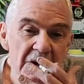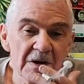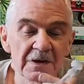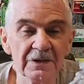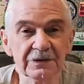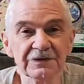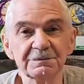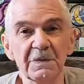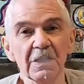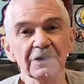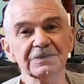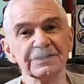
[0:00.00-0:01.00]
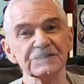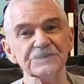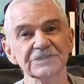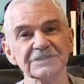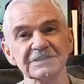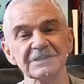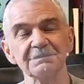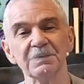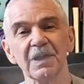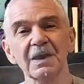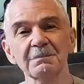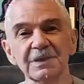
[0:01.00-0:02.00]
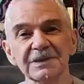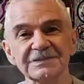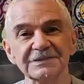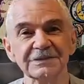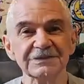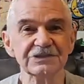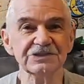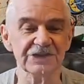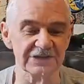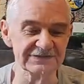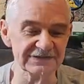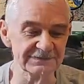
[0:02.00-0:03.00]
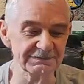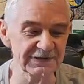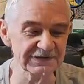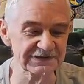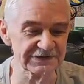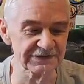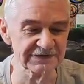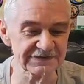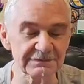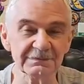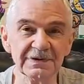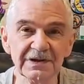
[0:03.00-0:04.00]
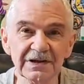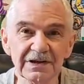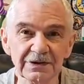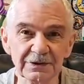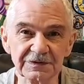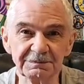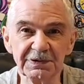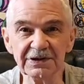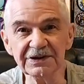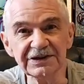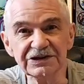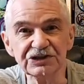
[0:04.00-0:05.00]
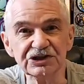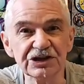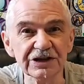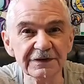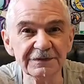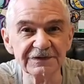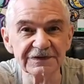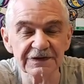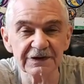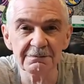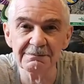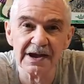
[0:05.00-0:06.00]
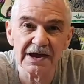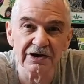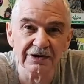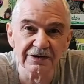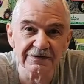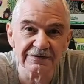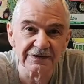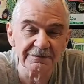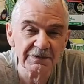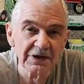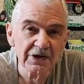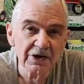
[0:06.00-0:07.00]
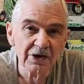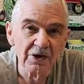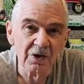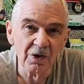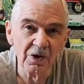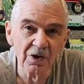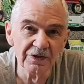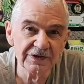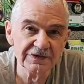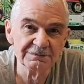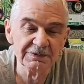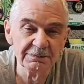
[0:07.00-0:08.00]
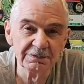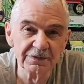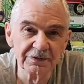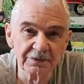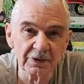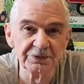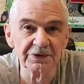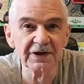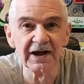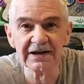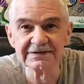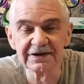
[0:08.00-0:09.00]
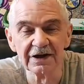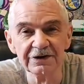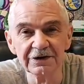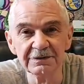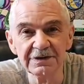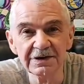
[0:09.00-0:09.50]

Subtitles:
Those politicians like prime ministers and justice ministers and those police chiefs and the mayors and all of these people throughout the last 100